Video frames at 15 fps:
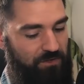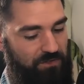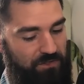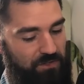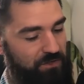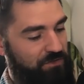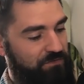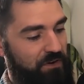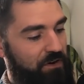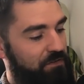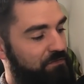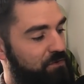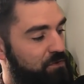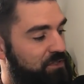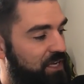There's, there's very
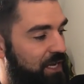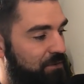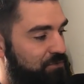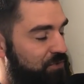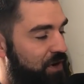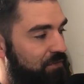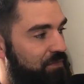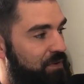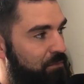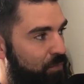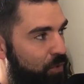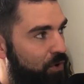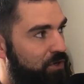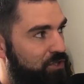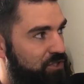few times where I've been
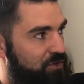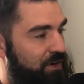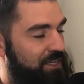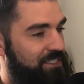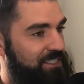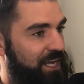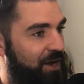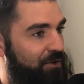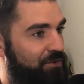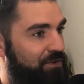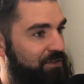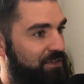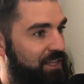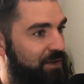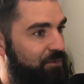more stressed out
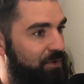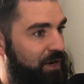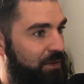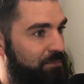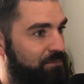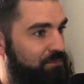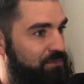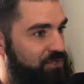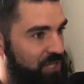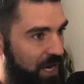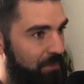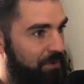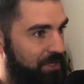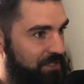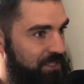than when I'm
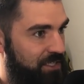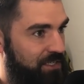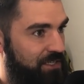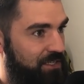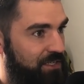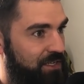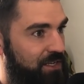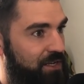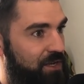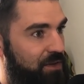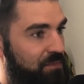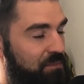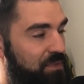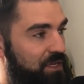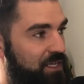job hunting. Oh
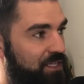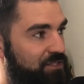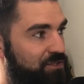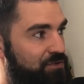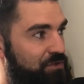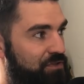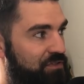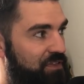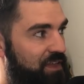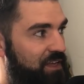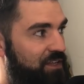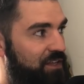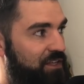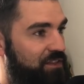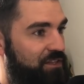yeah. Because you
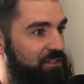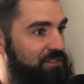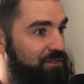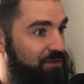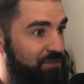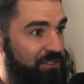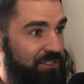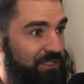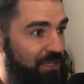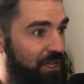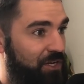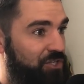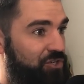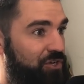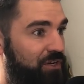think like this, there's this
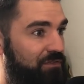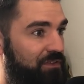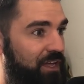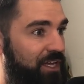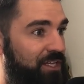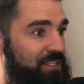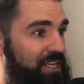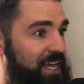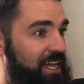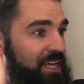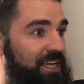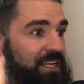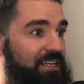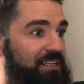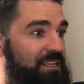luxury of like,
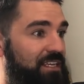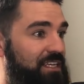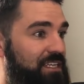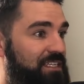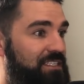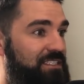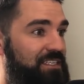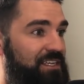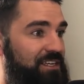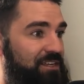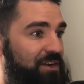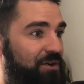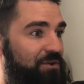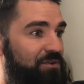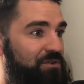take it mm-hmm. easy.
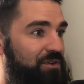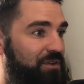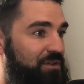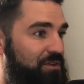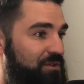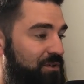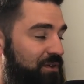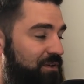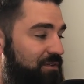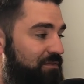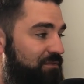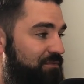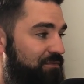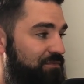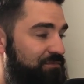You know, you can, you
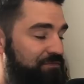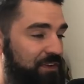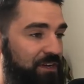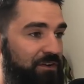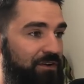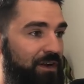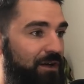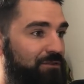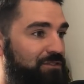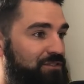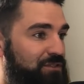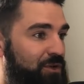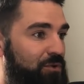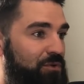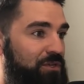can figure it out
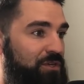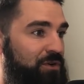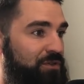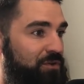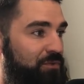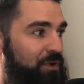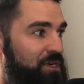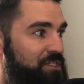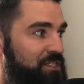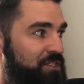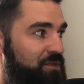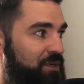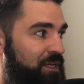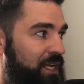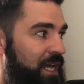slowly. You don't have to rush
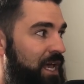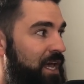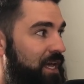into it.